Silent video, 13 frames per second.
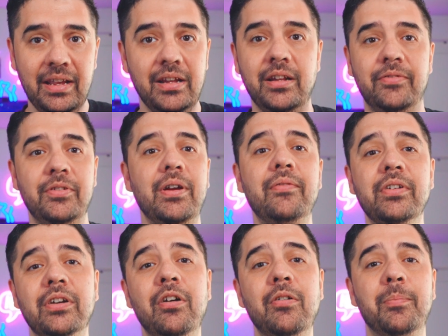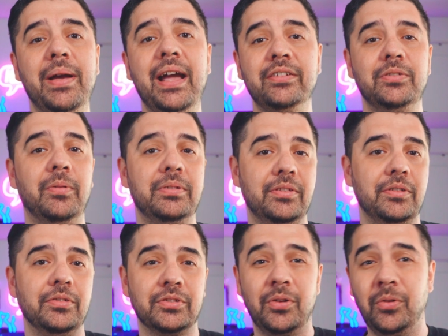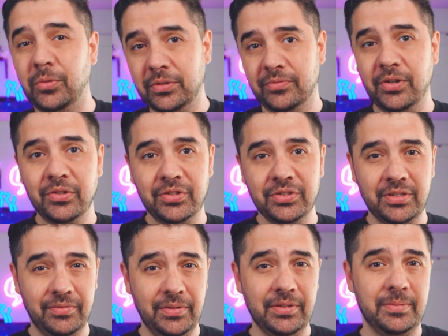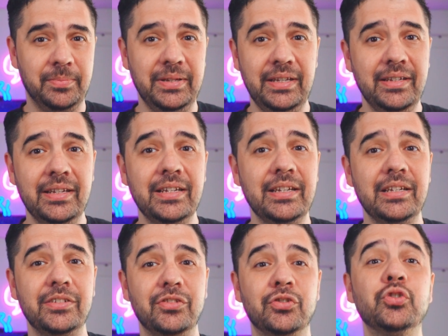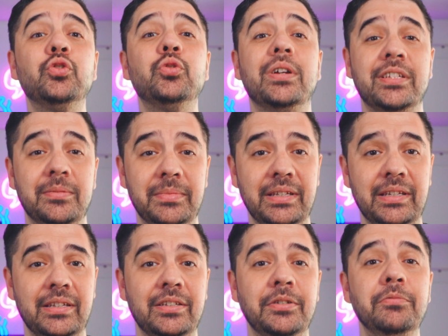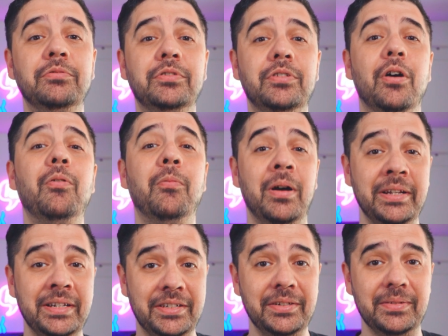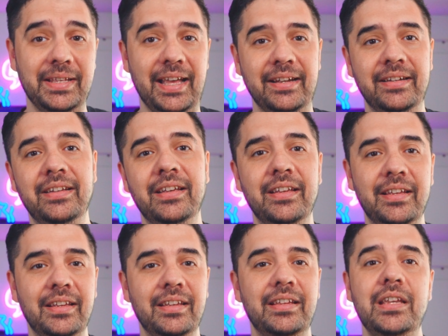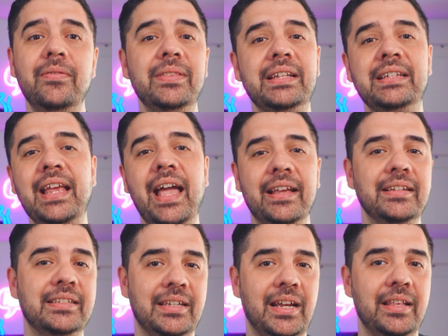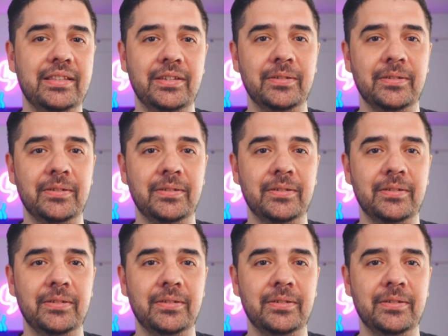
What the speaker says: And if you ever go back to one of those older versions of USB, trust me, you don't want to do that. Even the DAC inside the